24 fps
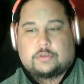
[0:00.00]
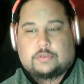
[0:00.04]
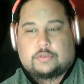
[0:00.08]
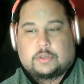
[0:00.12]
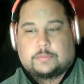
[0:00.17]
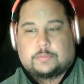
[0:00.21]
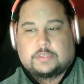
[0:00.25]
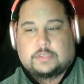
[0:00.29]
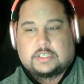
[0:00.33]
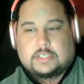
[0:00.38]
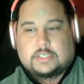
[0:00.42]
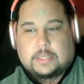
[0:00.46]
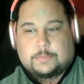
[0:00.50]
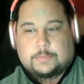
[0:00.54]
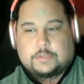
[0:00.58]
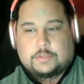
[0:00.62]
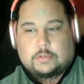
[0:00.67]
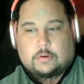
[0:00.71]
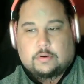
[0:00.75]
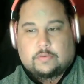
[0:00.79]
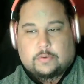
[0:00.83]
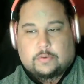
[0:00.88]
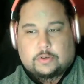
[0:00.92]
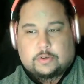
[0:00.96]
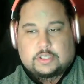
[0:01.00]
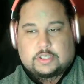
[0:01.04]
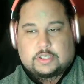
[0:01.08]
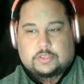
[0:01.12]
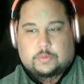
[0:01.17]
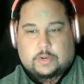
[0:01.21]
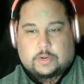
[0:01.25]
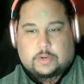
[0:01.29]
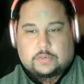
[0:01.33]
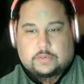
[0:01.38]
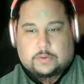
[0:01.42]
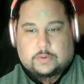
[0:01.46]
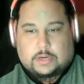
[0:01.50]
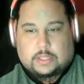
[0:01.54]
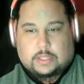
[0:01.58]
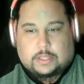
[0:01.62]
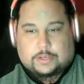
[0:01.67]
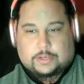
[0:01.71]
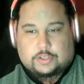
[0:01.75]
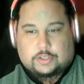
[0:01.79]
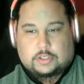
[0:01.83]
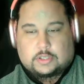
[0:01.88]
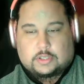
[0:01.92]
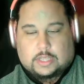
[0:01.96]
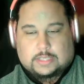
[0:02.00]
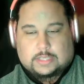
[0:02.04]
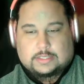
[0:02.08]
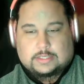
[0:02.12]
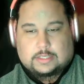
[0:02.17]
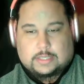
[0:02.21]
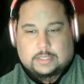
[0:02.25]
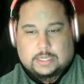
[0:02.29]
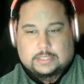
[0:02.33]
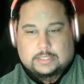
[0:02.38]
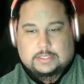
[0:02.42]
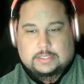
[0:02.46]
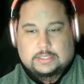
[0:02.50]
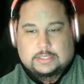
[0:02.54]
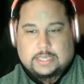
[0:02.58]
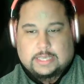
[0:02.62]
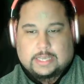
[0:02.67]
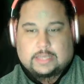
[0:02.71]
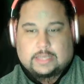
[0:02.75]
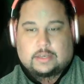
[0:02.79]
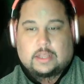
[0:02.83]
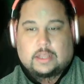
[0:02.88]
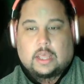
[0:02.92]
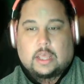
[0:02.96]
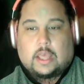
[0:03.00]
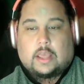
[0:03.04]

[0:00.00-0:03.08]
Trump's attempts to reverse his 2020 election loss in that state.